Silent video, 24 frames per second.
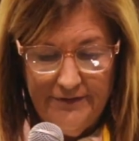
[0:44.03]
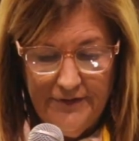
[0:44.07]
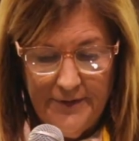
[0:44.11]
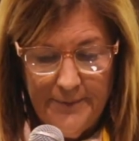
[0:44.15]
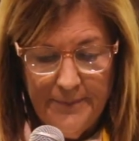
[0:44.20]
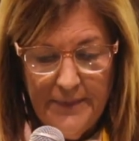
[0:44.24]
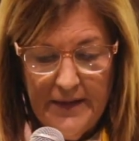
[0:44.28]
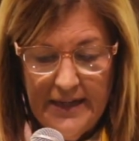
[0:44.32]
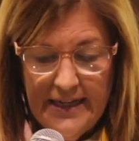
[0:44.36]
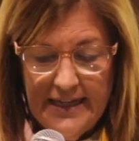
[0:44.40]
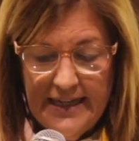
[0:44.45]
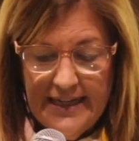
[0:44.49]

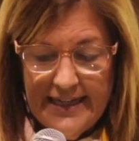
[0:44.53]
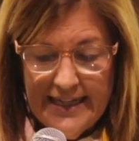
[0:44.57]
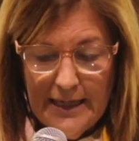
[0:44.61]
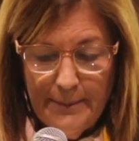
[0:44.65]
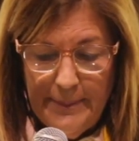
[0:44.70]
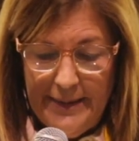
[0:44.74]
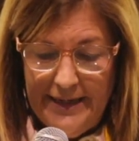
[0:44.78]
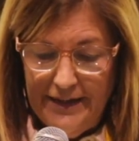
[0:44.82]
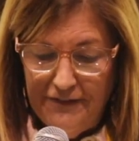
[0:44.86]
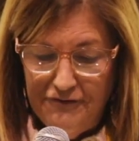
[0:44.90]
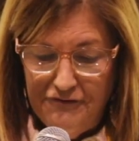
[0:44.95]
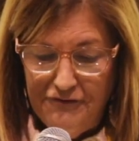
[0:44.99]
It can
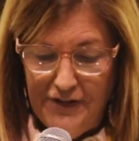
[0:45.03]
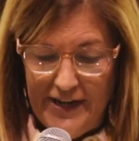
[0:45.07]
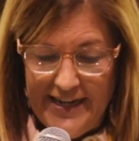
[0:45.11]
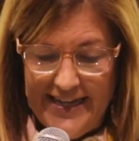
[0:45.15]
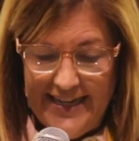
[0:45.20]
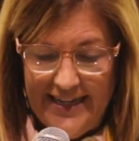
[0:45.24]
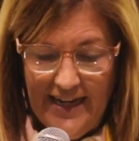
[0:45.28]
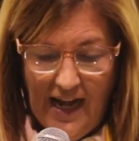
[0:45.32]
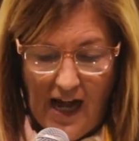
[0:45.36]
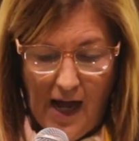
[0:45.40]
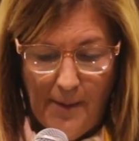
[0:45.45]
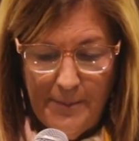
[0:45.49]
be a
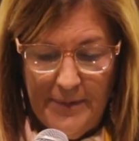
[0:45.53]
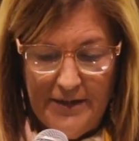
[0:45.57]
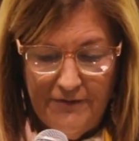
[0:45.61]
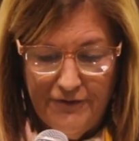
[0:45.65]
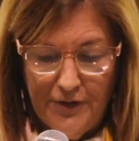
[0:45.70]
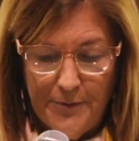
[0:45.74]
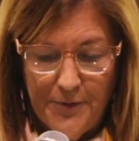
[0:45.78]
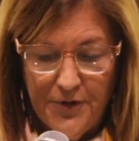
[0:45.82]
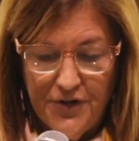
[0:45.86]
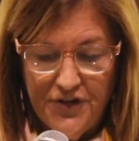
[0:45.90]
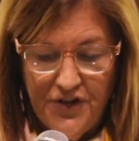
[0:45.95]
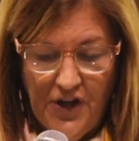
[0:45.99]
funny comment
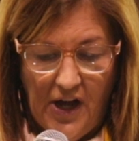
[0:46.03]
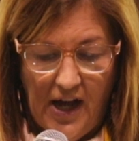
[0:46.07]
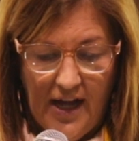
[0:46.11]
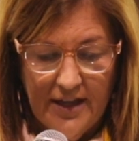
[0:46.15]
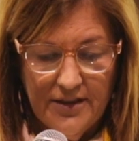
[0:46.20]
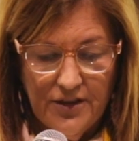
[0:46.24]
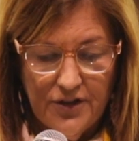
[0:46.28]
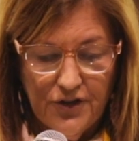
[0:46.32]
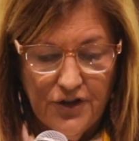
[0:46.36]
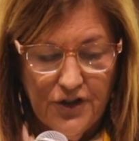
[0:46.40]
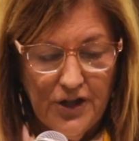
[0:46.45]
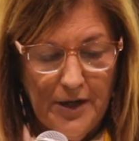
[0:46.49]
from your
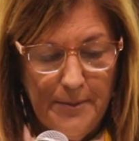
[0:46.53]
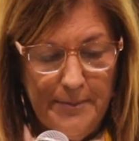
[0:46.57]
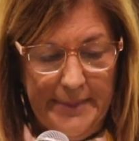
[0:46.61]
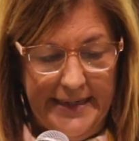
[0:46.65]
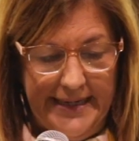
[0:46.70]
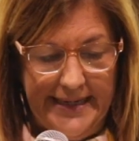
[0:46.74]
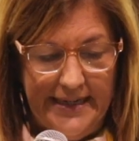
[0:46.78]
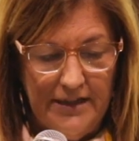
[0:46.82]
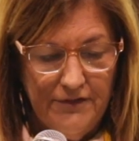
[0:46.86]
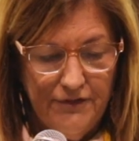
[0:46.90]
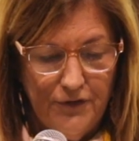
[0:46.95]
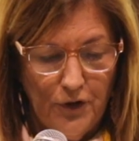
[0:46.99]
toddler, a
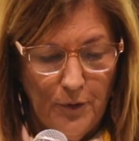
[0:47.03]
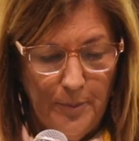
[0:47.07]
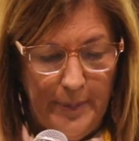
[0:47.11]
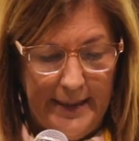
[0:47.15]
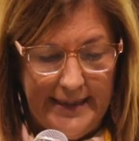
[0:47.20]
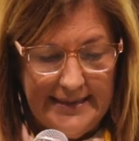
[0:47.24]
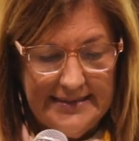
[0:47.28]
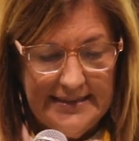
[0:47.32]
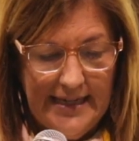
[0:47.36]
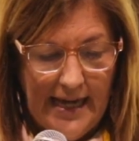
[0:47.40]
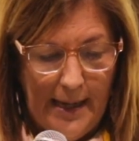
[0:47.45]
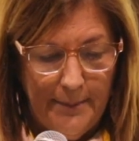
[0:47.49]
meaningful
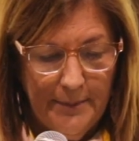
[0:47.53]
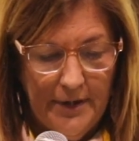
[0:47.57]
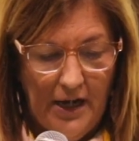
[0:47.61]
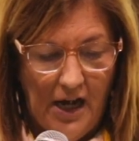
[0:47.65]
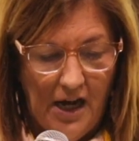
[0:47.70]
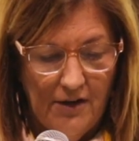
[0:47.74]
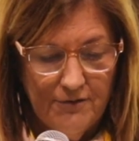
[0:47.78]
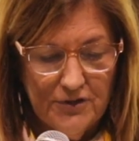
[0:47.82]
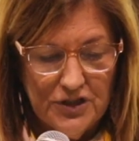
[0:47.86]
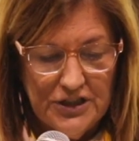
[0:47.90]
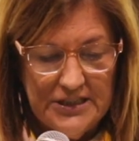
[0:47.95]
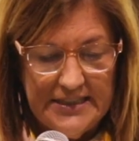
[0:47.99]
bedtime
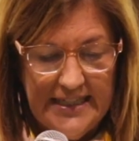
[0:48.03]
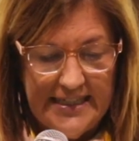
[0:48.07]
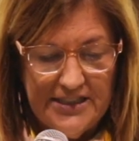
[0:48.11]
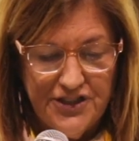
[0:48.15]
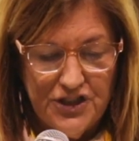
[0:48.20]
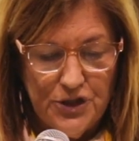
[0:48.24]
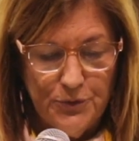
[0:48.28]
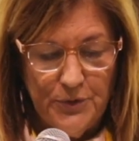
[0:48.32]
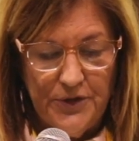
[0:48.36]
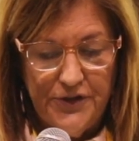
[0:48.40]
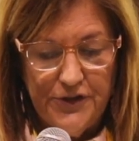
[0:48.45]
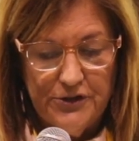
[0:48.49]

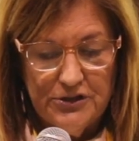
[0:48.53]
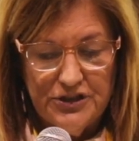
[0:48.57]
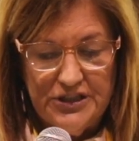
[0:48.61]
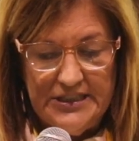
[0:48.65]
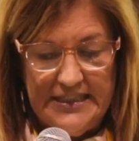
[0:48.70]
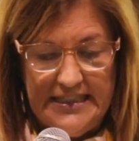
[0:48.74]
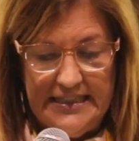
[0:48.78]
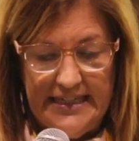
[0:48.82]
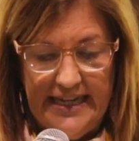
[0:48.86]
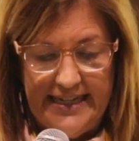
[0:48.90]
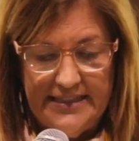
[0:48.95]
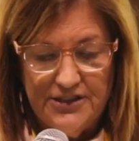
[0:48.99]
conversation with your
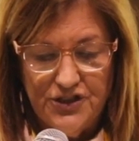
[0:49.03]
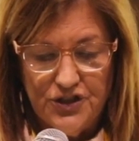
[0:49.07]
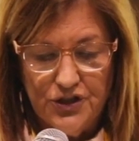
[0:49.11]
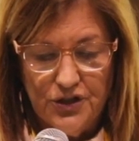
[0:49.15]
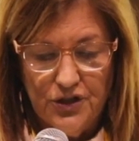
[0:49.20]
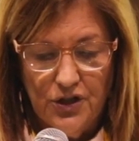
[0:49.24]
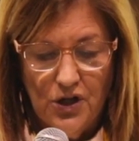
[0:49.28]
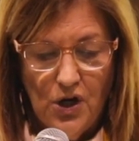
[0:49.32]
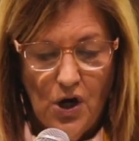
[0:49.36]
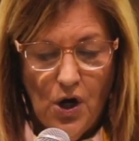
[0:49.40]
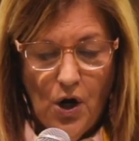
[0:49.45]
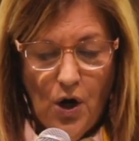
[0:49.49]
teenager,